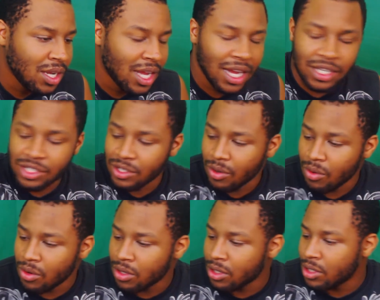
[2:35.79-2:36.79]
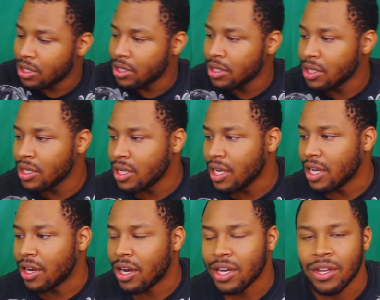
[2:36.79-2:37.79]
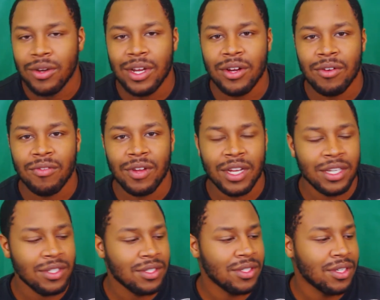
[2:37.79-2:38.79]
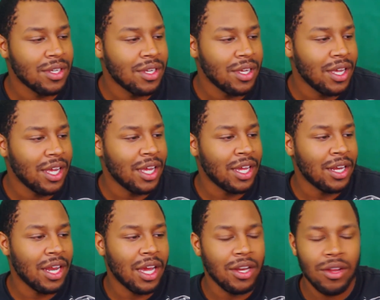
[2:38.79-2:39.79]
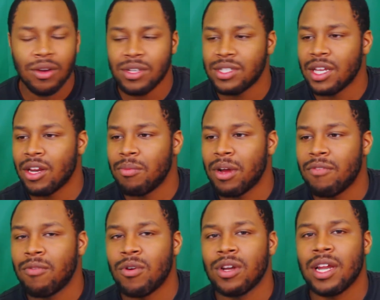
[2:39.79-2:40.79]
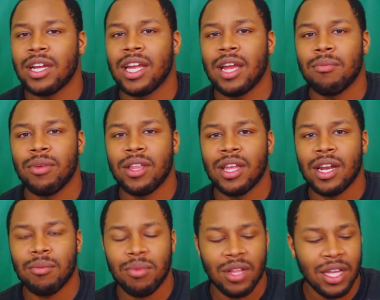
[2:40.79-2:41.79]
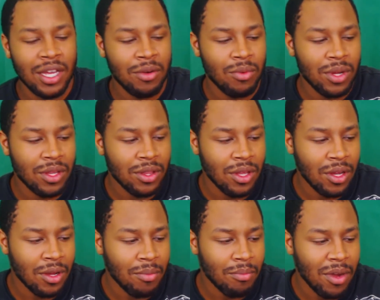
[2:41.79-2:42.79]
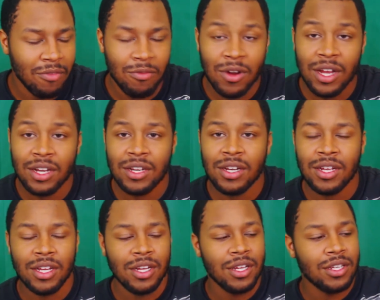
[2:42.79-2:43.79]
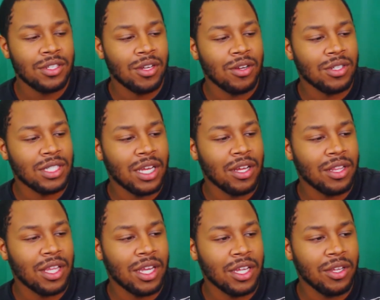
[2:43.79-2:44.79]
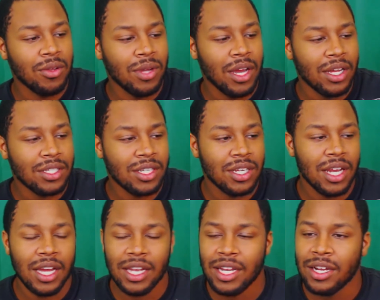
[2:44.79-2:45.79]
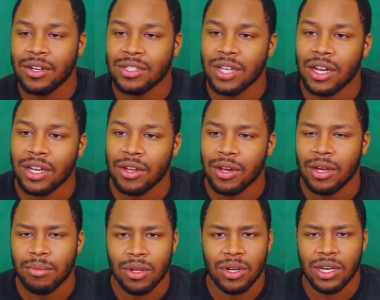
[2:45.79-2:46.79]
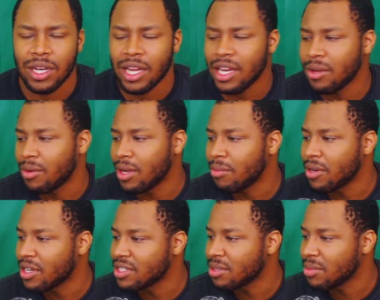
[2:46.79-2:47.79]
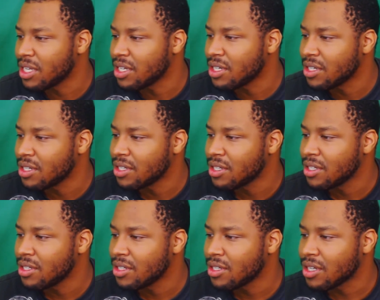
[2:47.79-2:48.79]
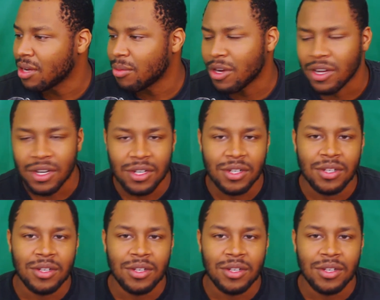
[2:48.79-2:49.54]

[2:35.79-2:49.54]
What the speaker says: I actually ordered an audio interface, and I noticed that on my Fortnite gameplay that I played with my friend, turns out that you guys could not hear his audio. I uploaded it anyway because, I mean, come on.